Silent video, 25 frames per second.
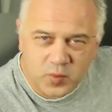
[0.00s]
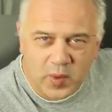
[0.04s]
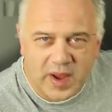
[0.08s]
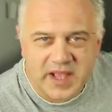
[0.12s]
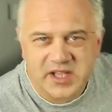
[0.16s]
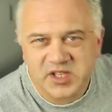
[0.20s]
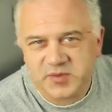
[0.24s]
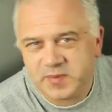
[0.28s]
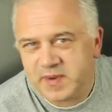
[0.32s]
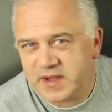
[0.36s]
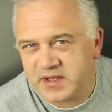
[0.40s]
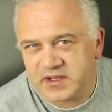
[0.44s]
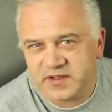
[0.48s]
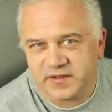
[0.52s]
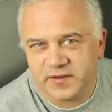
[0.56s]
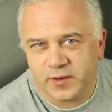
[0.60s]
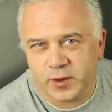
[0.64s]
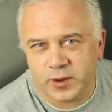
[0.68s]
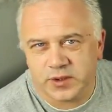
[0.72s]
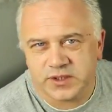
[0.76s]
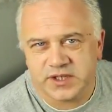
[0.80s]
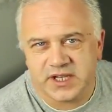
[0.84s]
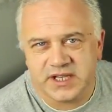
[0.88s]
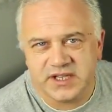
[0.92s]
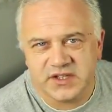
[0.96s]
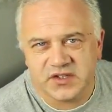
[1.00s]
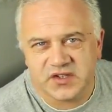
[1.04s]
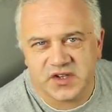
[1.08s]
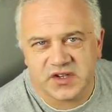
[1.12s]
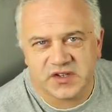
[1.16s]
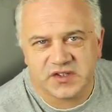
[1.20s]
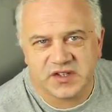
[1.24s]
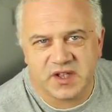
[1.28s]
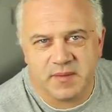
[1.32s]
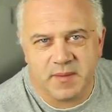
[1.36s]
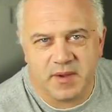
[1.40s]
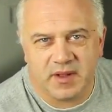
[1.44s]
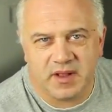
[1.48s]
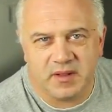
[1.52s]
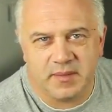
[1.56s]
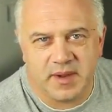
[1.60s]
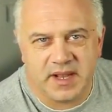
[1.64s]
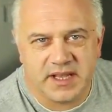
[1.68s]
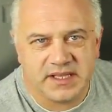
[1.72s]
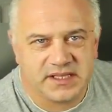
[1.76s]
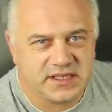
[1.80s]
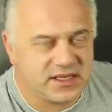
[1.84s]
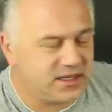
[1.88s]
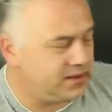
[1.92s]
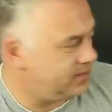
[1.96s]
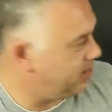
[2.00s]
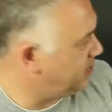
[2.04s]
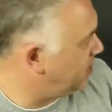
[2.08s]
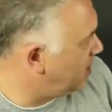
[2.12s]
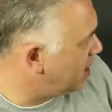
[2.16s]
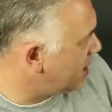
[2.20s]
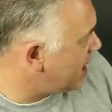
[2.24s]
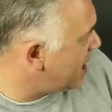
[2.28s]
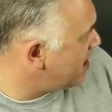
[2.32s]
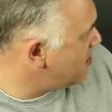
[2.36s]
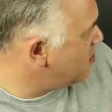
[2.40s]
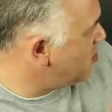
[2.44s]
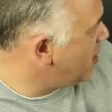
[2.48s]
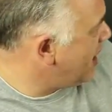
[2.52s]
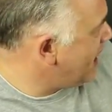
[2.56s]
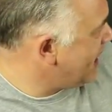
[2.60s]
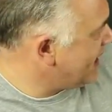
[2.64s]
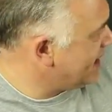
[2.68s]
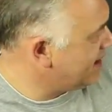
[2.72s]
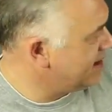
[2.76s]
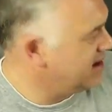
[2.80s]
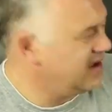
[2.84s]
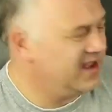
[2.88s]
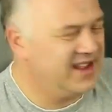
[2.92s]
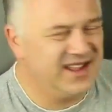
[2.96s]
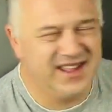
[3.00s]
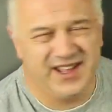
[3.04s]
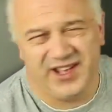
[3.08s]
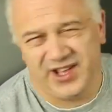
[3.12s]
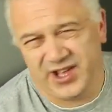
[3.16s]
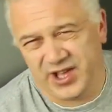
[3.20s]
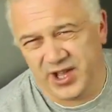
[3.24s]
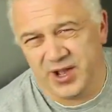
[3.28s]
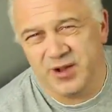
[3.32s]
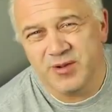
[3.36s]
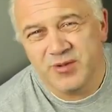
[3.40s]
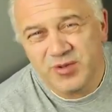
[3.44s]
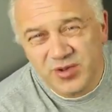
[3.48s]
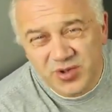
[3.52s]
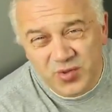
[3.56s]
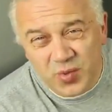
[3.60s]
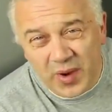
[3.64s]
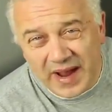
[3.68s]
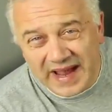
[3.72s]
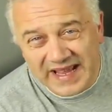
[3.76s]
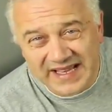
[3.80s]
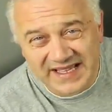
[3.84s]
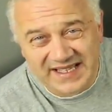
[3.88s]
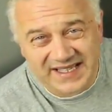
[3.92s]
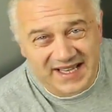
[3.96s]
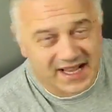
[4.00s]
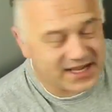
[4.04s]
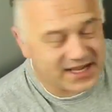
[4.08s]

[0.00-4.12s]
Wingspan's 1460mm, plug-in wing, huge wing